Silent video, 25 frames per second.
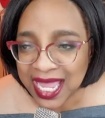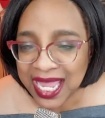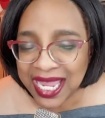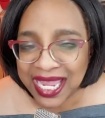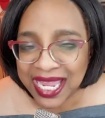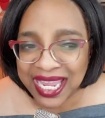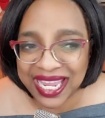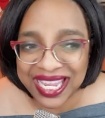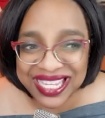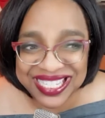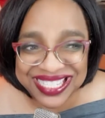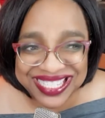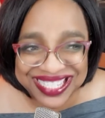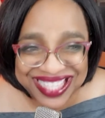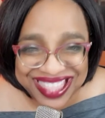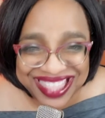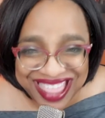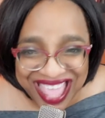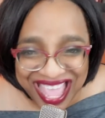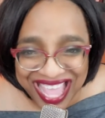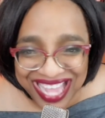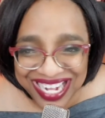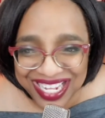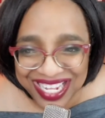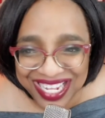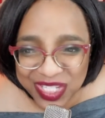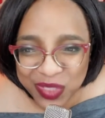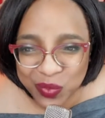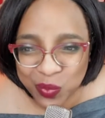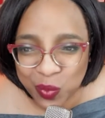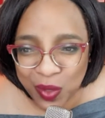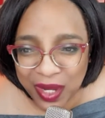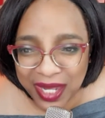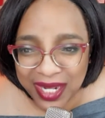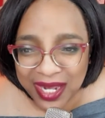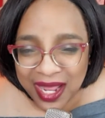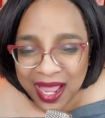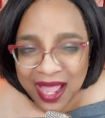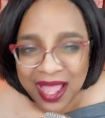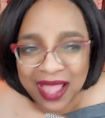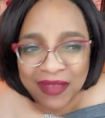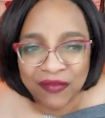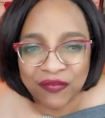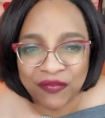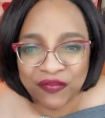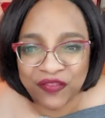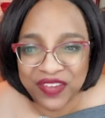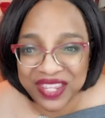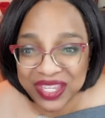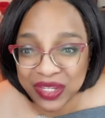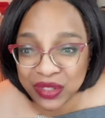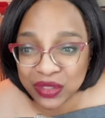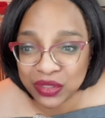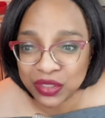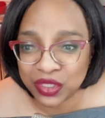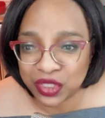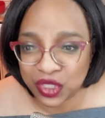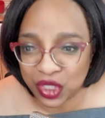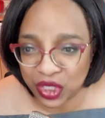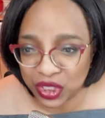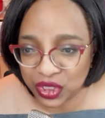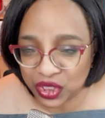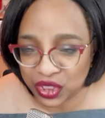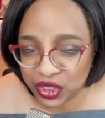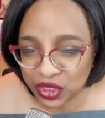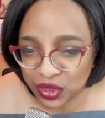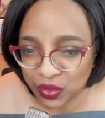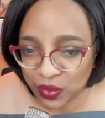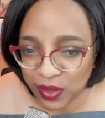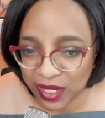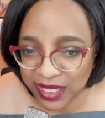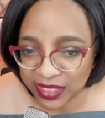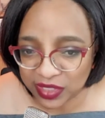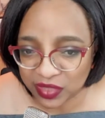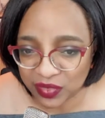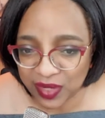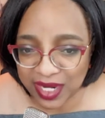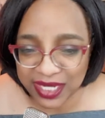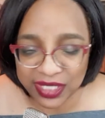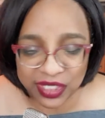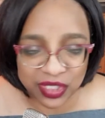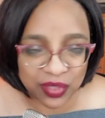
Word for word: is that is what feels good to us, right?